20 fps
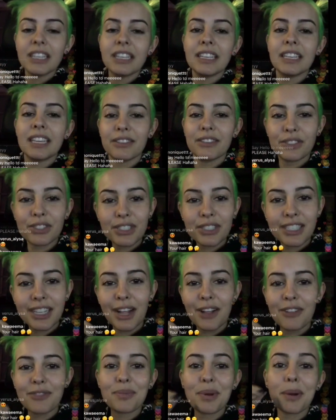Give
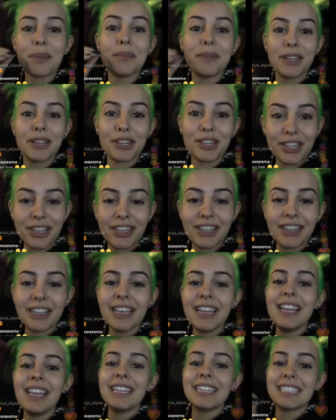yourself permission
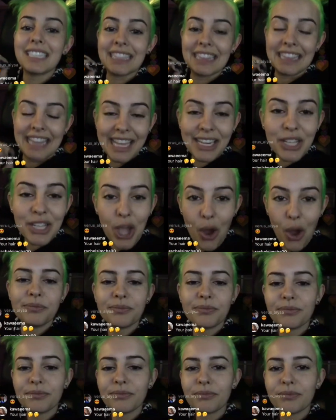to let go.
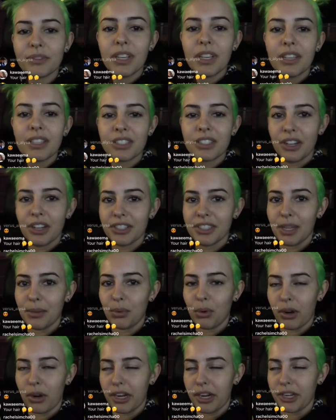So I just
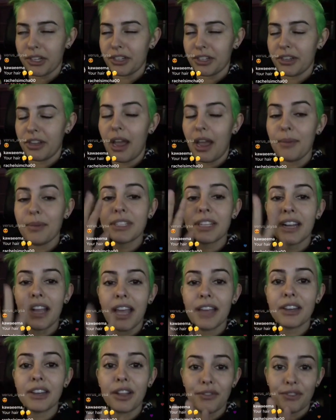said poor connection. I'm just
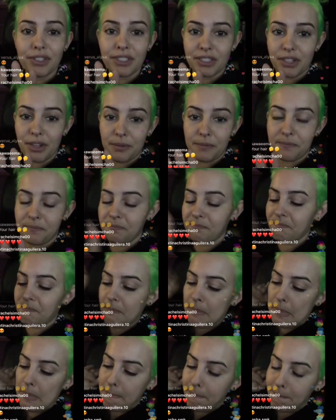going to end on this note.
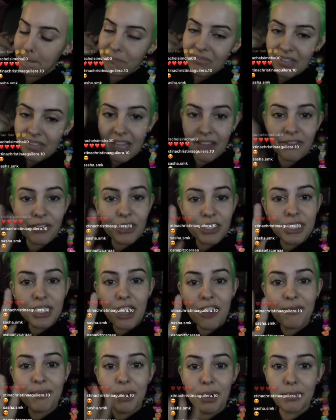Give
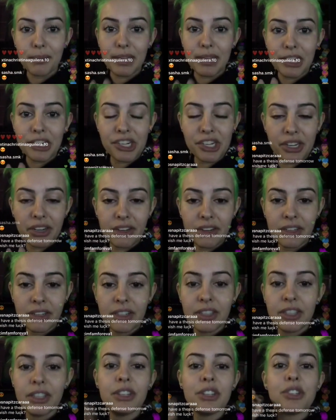yourself permission
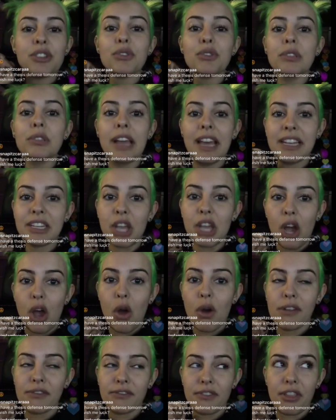to let
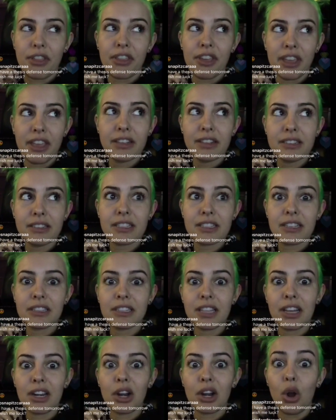go of the things
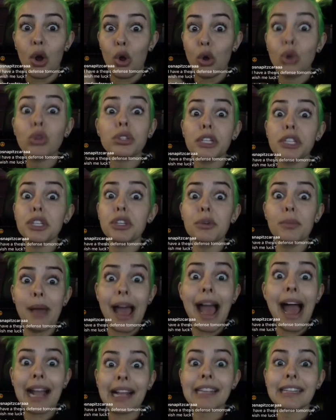that are holding you
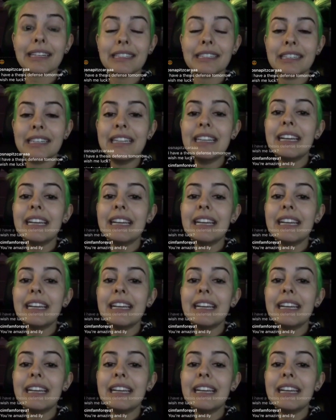back.